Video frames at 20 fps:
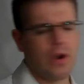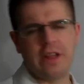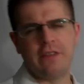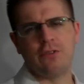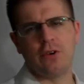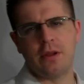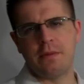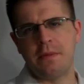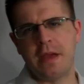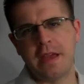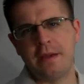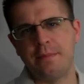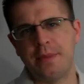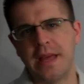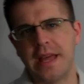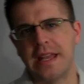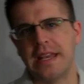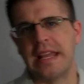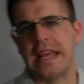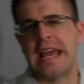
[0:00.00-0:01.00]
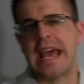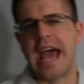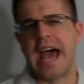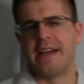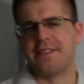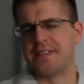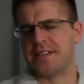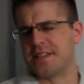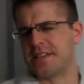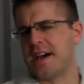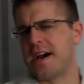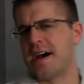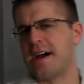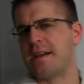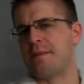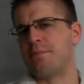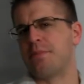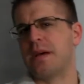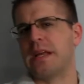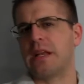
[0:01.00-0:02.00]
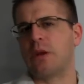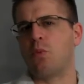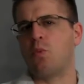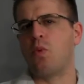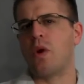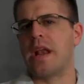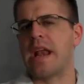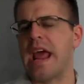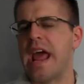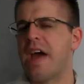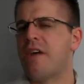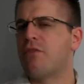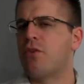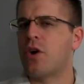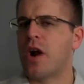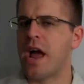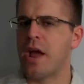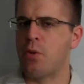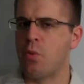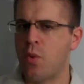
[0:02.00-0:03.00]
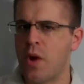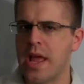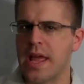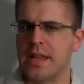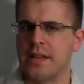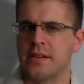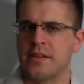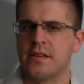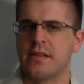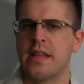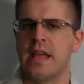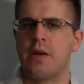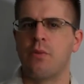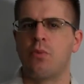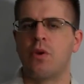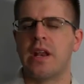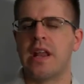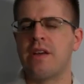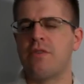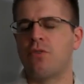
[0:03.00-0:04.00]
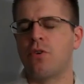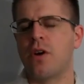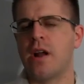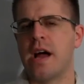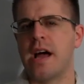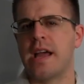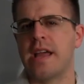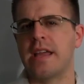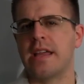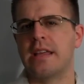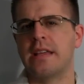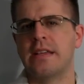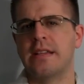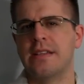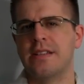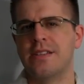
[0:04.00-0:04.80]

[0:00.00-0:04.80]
Whatever it may have been at the time, but whenever I went and whenever I